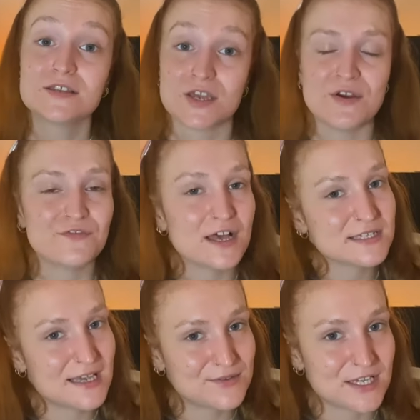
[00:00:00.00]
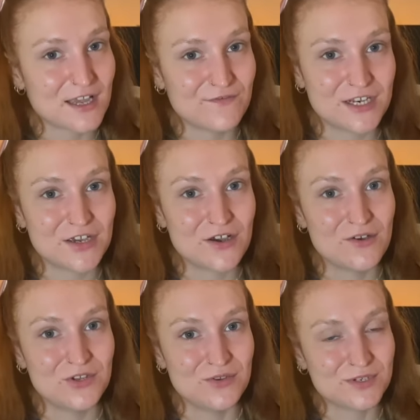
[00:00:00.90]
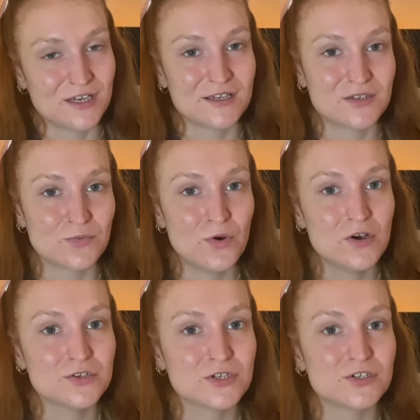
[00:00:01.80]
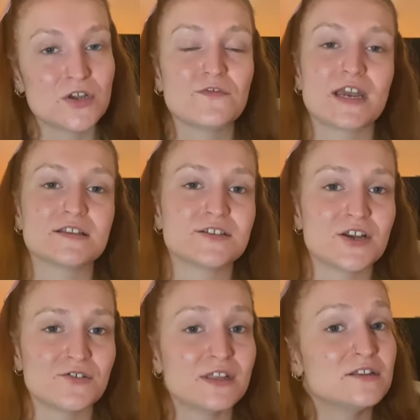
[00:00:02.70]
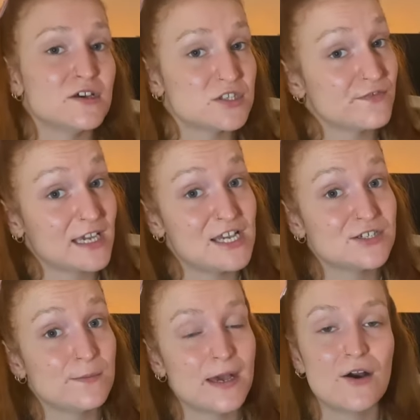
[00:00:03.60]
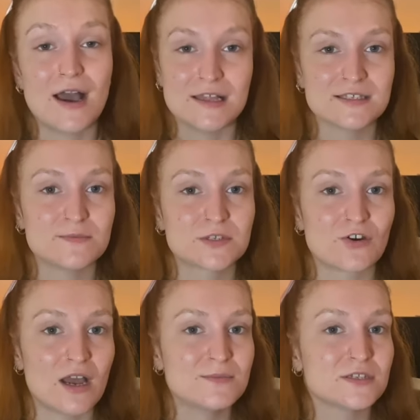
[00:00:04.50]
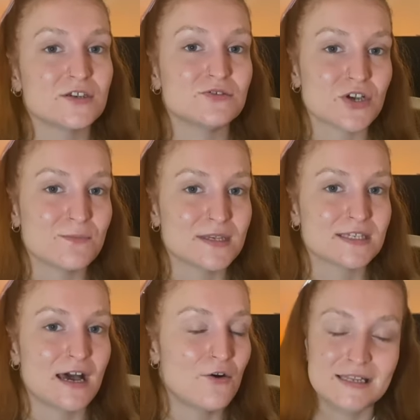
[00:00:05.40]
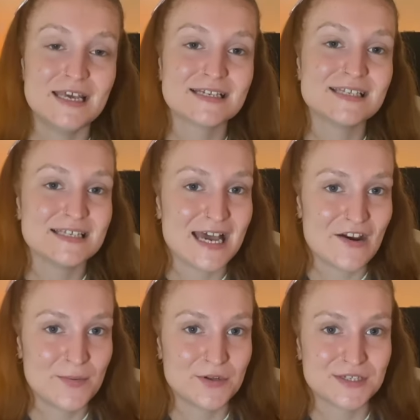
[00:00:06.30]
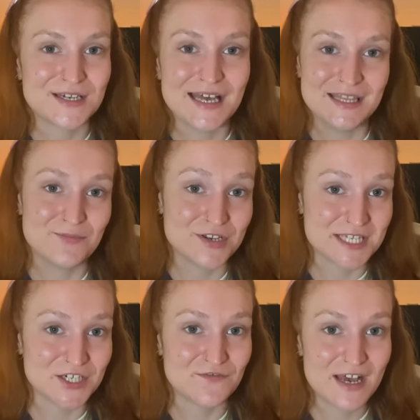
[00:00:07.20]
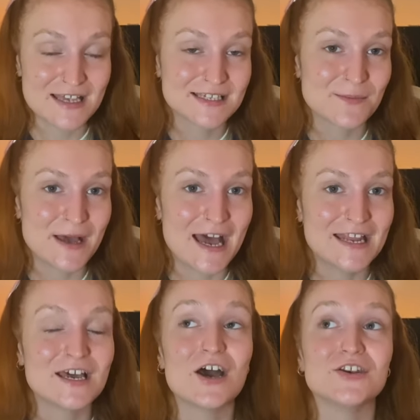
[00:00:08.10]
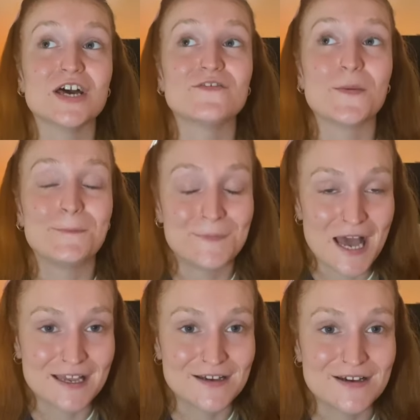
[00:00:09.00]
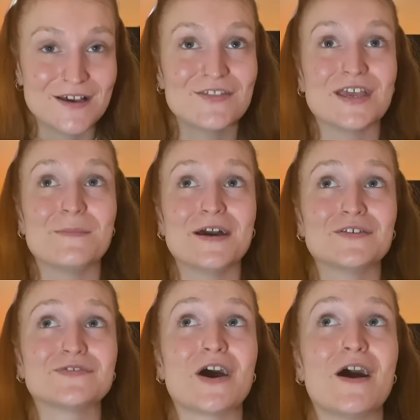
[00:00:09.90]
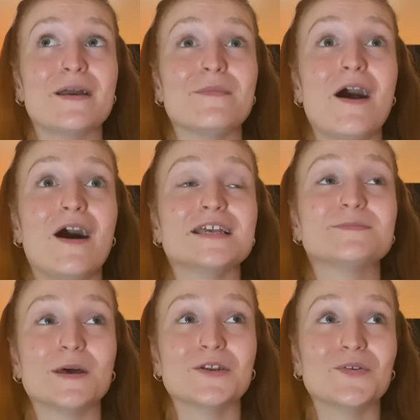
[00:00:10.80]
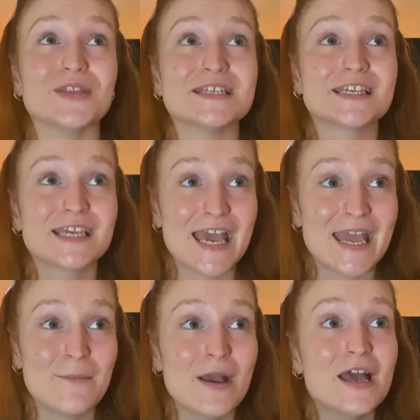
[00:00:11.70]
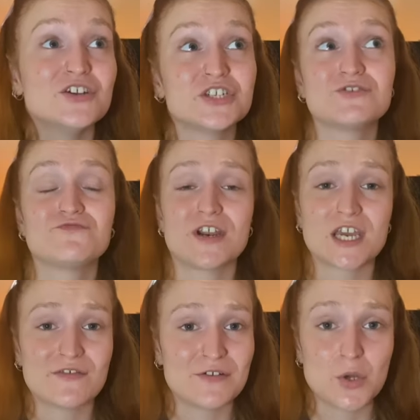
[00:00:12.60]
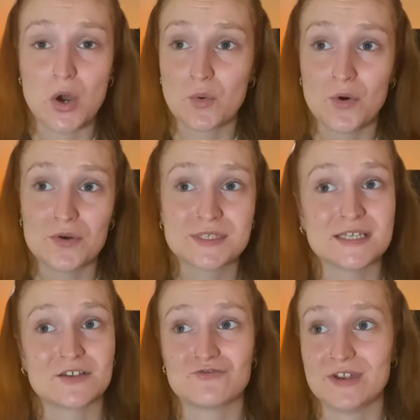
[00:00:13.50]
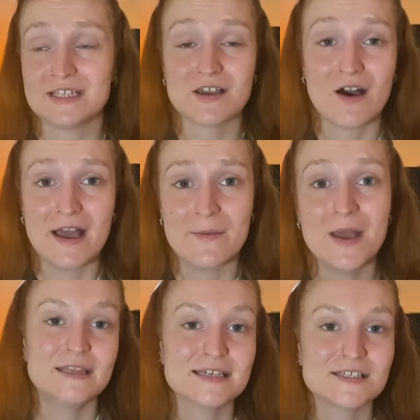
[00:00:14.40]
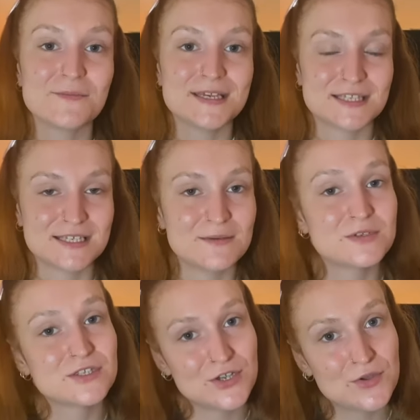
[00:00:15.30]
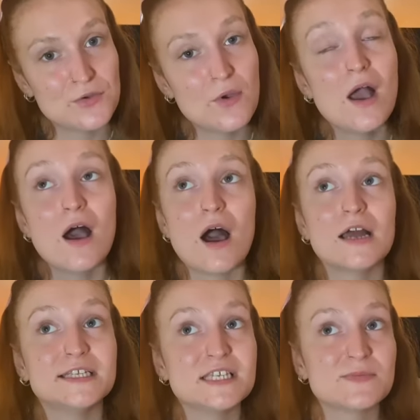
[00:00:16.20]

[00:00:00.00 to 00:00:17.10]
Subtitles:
So if that sounds like a video you would like to watch, don't forget to turn on that notification bell and subscribe so you don't miss out. Next is Harry Potter and the Prisoner of Azkaban, another banger. The amount of time I spent on this game, just running around Hogwarts, is a great time. Next up is The Sims 2. I didn't